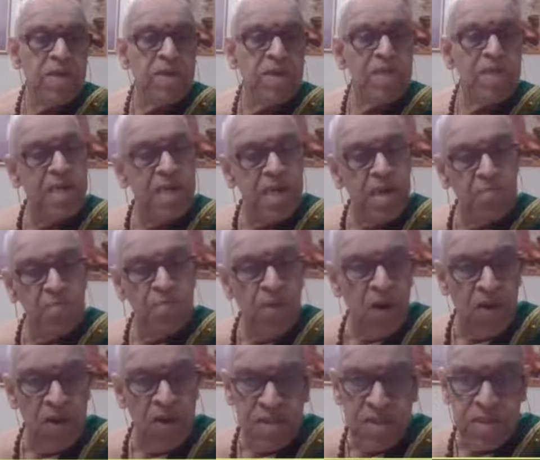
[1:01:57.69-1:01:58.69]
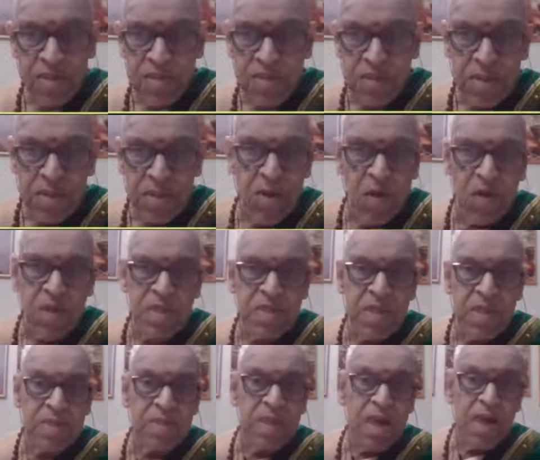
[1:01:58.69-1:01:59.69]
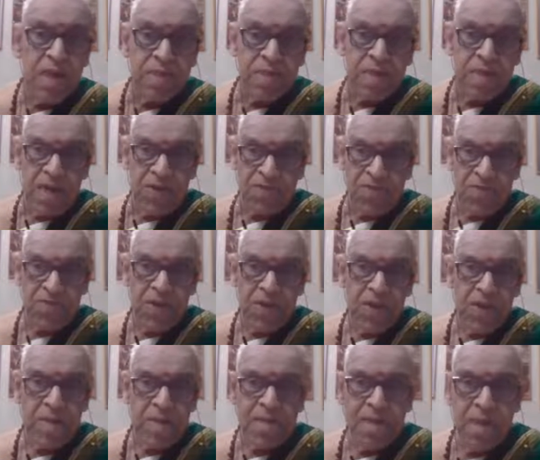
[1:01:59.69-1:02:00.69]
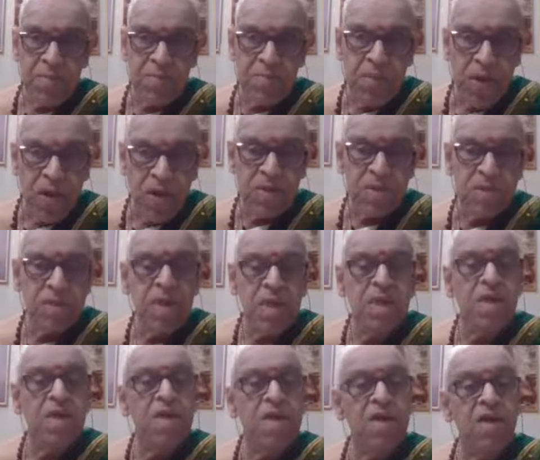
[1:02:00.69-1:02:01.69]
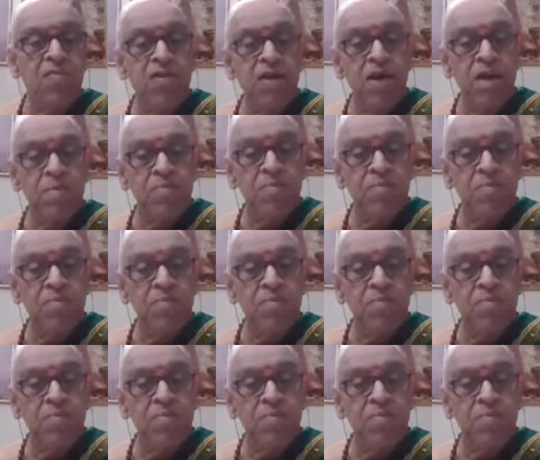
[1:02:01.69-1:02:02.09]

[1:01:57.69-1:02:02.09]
she employs not just herself, she employs different